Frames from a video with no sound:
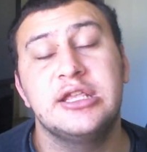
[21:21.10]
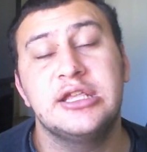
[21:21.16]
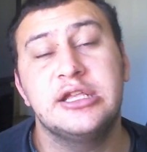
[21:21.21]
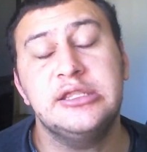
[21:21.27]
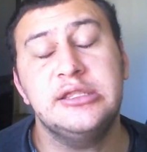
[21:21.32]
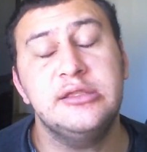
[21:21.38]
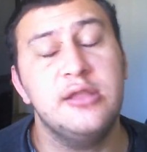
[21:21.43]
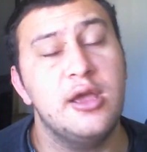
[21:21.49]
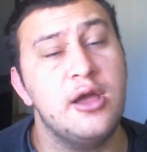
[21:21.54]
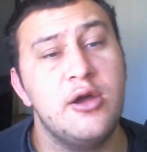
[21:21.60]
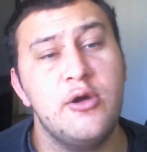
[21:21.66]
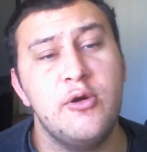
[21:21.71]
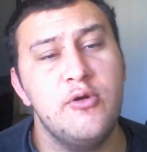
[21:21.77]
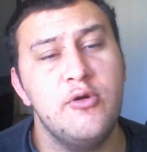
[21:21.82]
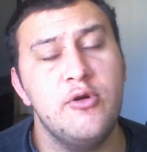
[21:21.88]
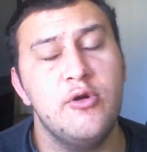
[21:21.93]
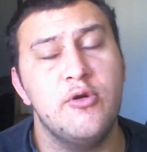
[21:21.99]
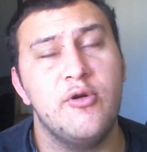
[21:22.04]

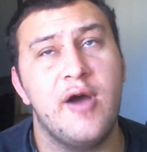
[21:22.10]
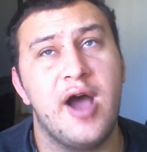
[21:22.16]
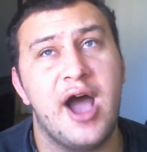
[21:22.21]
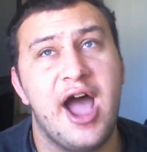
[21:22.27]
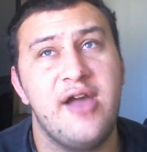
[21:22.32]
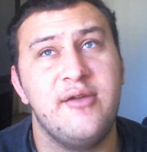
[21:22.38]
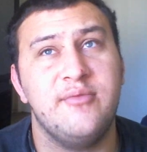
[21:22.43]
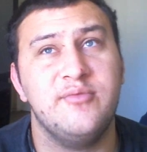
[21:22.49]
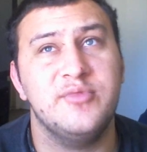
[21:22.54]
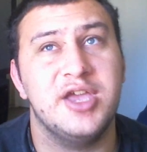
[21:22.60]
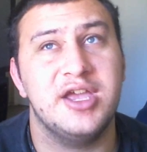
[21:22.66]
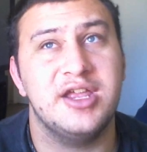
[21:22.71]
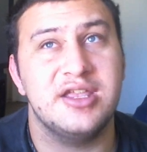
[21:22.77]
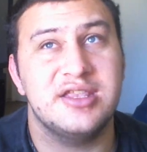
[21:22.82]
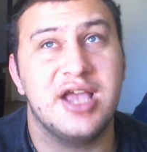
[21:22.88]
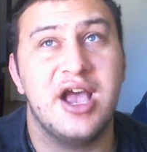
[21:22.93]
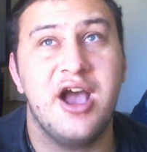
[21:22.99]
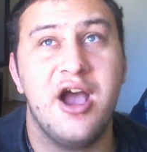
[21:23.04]
No, I'm
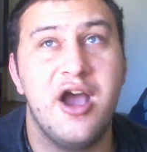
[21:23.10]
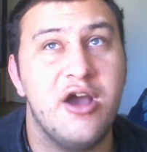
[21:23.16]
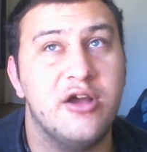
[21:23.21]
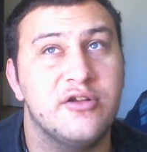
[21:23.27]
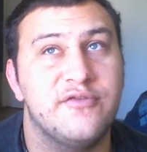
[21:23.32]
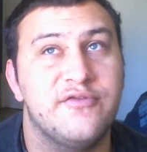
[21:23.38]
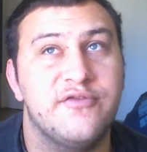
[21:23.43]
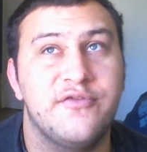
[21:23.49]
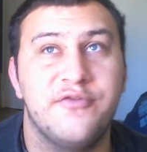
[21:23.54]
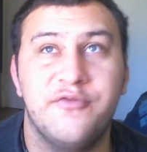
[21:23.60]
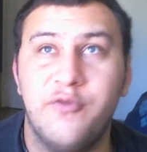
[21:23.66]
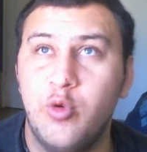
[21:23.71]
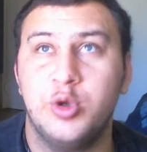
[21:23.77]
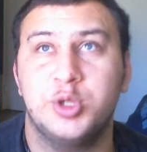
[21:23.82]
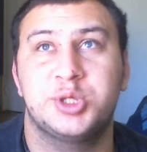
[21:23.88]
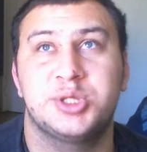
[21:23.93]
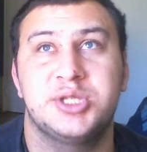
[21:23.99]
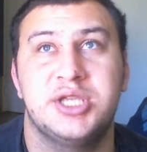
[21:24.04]
getting tired of
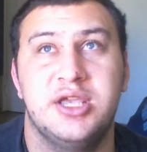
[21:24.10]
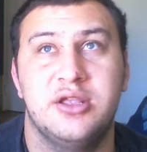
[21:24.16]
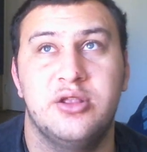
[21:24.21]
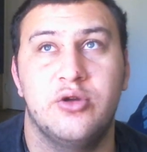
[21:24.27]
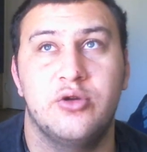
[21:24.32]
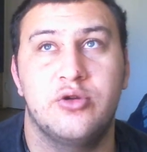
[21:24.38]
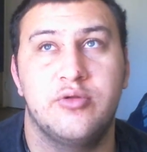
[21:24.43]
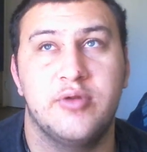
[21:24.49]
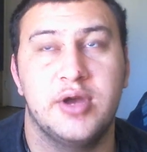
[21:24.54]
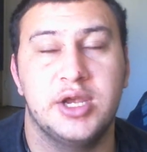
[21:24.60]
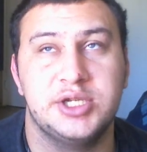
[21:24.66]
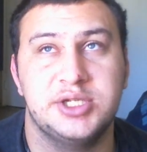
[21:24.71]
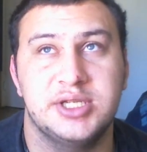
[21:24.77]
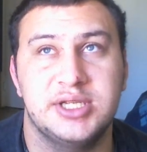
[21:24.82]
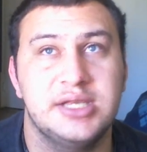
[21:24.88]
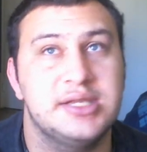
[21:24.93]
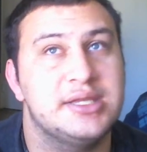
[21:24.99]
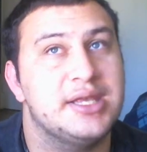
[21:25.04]
forced Tito
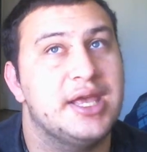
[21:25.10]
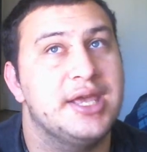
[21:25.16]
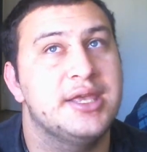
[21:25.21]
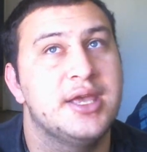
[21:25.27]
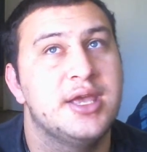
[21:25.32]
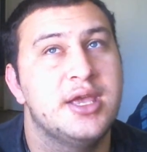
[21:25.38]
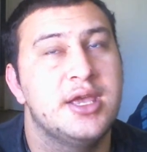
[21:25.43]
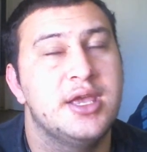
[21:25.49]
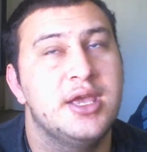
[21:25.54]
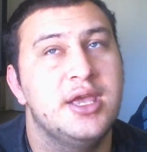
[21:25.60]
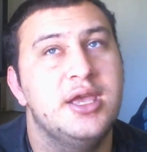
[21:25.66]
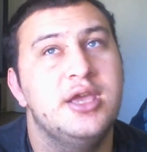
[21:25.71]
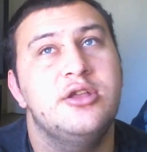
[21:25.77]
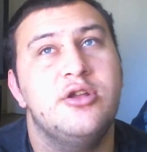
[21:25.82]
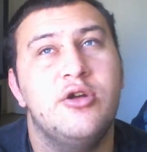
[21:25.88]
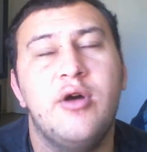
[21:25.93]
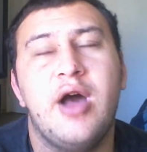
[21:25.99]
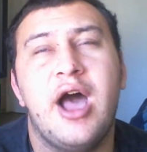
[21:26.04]
questions. It's like,
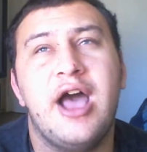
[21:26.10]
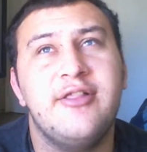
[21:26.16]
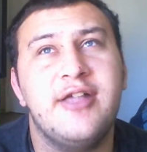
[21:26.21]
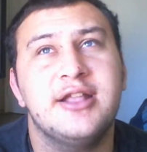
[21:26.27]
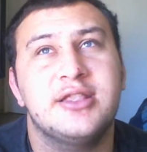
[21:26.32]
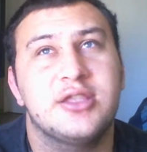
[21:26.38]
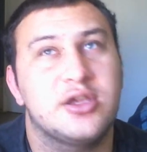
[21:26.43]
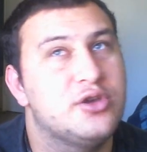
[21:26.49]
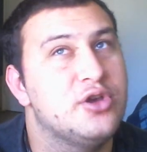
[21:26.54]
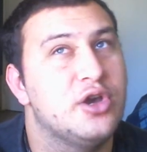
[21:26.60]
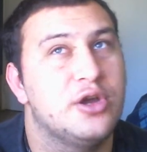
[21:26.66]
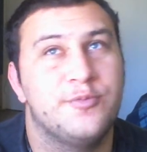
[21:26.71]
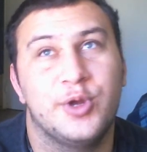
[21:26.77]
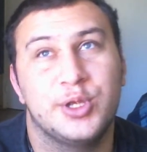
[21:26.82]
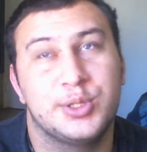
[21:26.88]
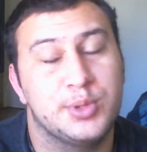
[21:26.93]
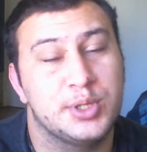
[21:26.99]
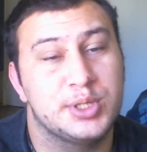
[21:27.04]
you know, I like the good
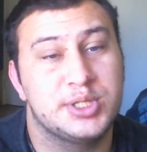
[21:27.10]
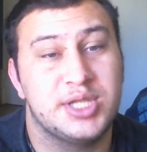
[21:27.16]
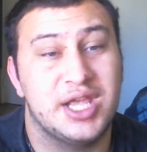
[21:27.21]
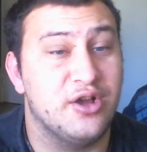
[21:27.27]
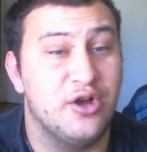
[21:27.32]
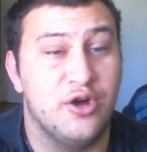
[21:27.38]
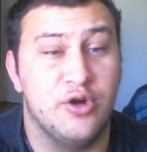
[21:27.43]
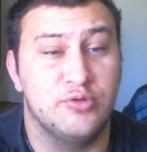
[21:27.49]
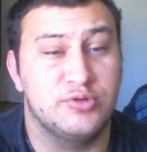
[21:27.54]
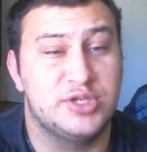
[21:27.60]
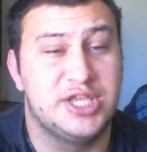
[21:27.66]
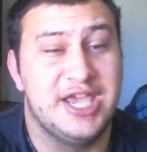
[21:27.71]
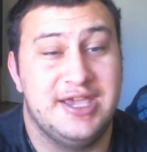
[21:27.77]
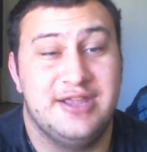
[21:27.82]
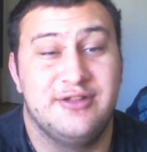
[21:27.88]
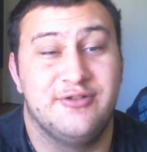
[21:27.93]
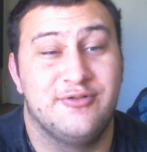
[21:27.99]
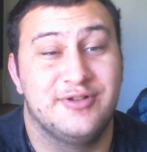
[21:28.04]
ones where it's like, oh,
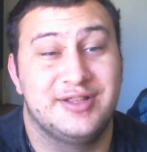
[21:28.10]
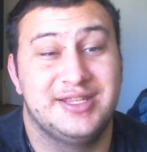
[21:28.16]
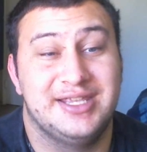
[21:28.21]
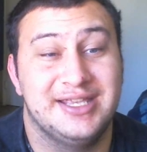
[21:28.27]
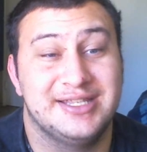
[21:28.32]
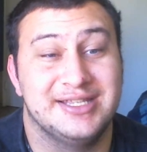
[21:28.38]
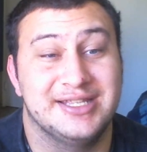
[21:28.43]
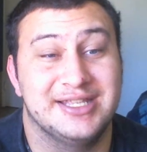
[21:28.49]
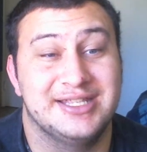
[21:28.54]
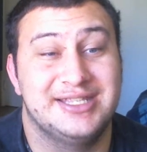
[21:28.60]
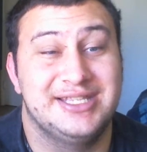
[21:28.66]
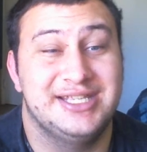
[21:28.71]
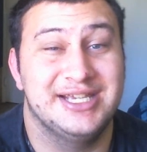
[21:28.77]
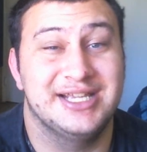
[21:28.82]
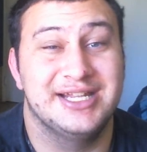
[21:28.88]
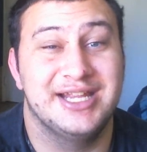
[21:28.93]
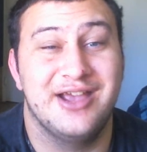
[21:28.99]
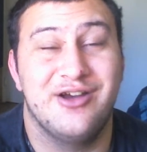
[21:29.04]
Tito Ortiz in the
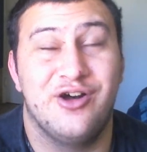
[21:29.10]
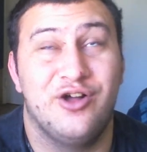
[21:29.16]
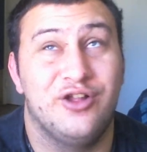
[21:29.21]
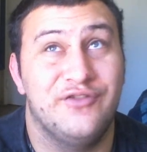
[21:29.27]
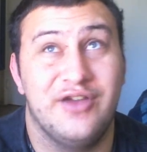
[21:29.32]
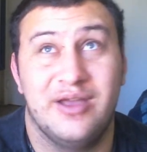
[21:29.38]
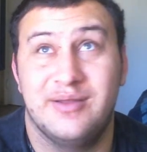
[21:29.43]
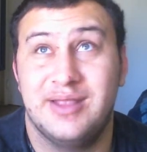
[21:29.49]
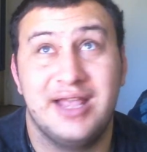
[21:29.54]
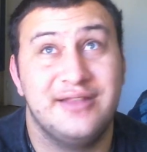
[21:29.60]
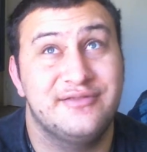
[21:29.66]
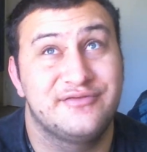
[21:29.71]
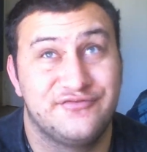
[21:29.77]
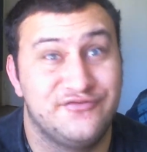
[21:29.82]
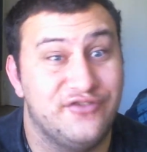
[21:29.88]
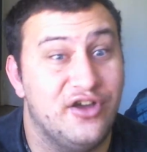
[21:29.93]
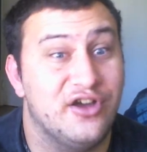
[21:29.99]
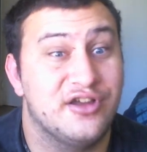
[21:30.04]
TNA Hall of Fame. That's
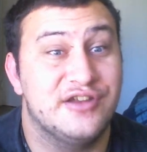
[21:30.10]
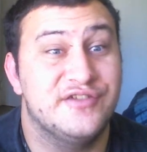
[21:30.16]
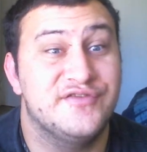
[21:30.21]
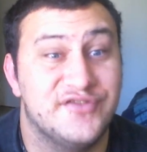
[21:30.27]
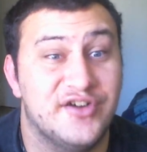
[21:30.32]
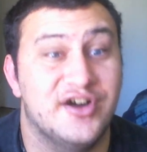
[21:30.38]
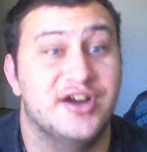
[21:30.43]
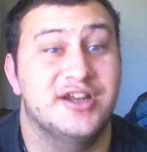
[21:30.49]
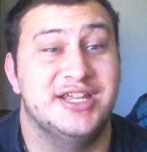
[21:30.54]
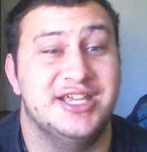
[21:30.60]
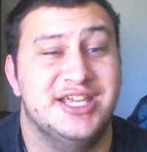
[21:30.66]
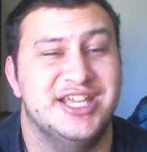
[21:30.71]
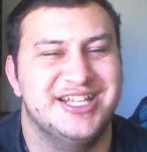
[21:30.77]
fucking funny.